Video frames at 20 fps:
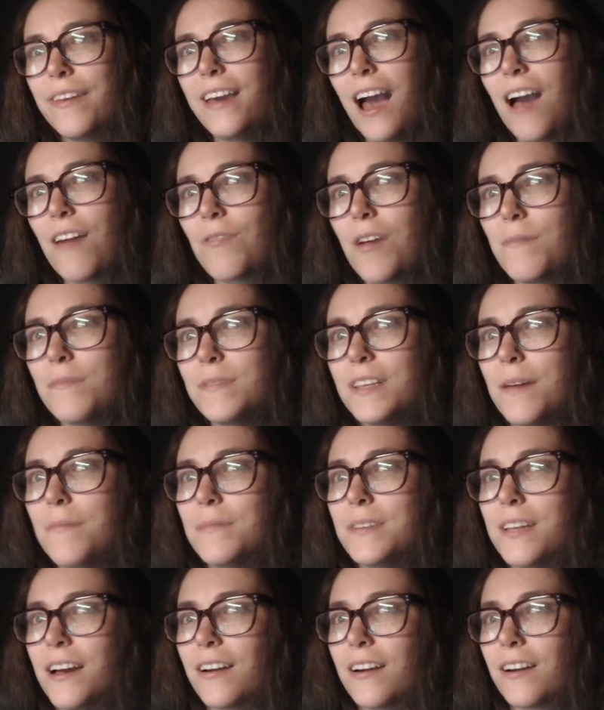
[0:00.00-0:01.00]
Got Rum
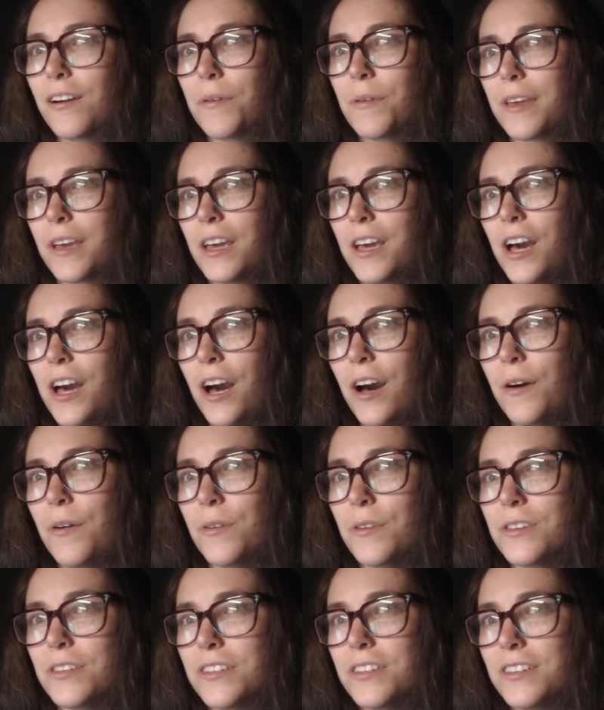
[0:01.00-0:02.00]
Tum Tugger with a
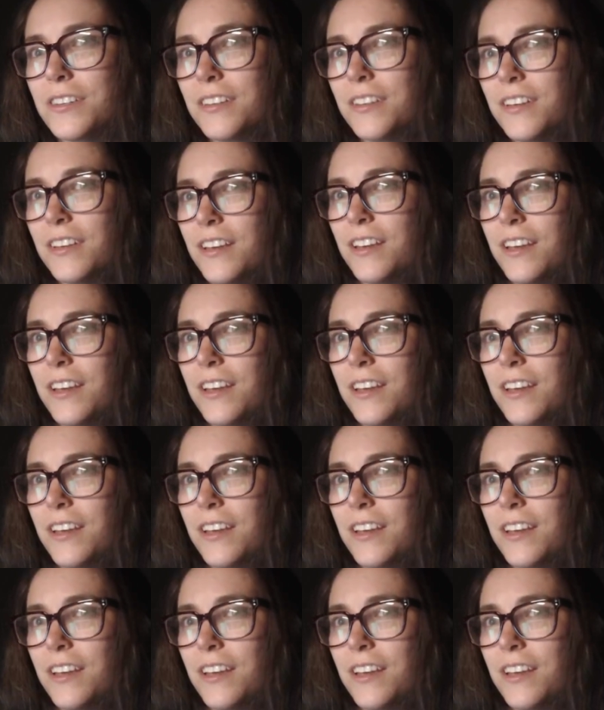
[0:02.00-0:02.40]
coat.